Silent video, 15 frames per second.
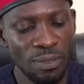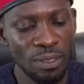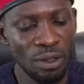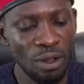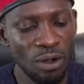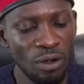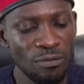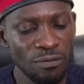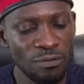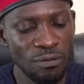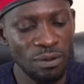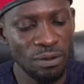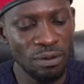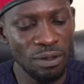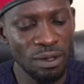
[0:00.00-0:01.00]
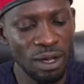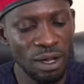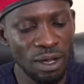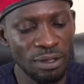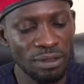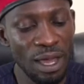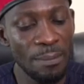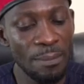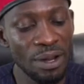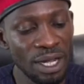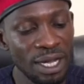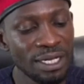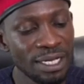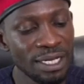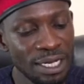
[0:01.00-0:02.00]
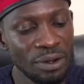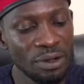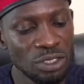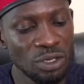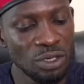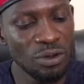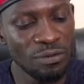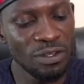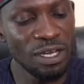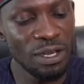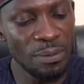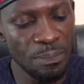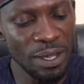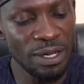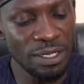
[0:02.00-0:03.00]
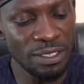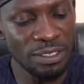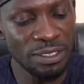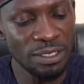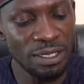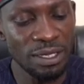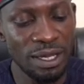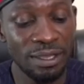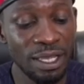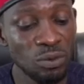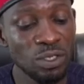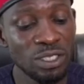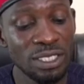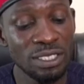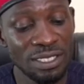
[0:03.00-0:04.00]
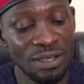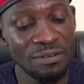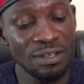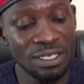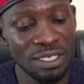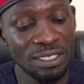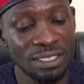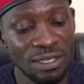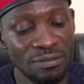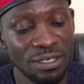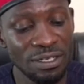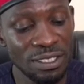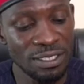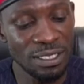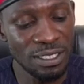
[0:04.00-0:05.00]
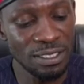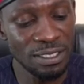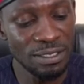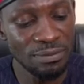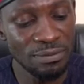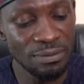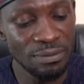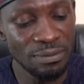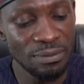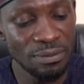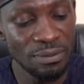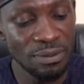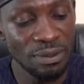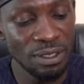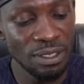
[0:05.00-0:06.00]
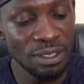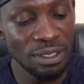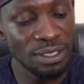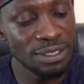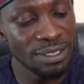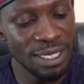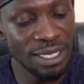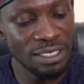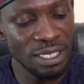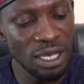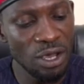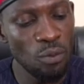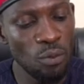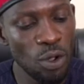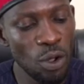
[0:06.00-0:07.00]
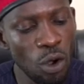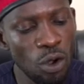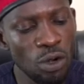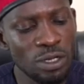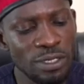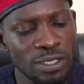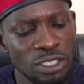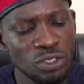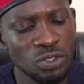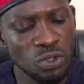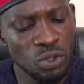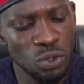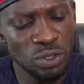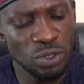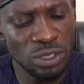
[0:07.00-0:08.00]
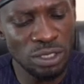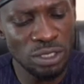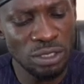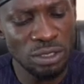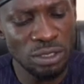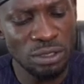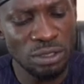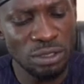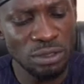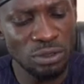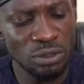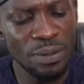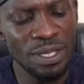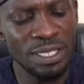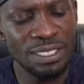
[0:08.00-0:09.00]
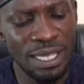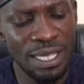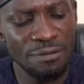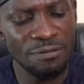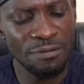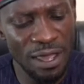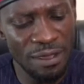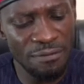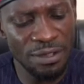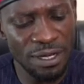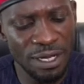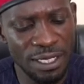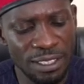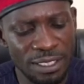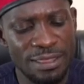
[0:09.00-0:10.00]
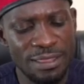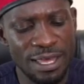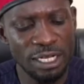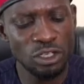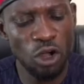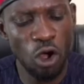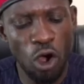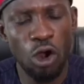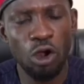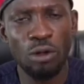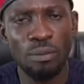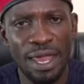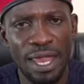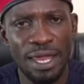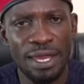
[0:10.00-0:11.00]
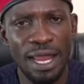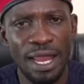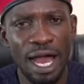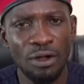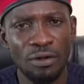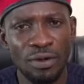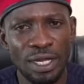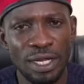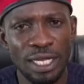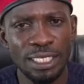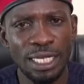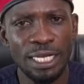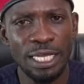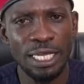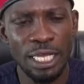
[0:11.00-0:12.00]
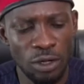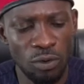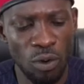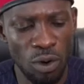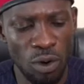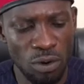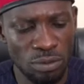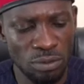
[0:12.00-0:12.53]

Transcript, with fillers: of uh, the American Declaration of Independence, and that was in 1776. It says, We hold these truths to be self evident that all men are created equal,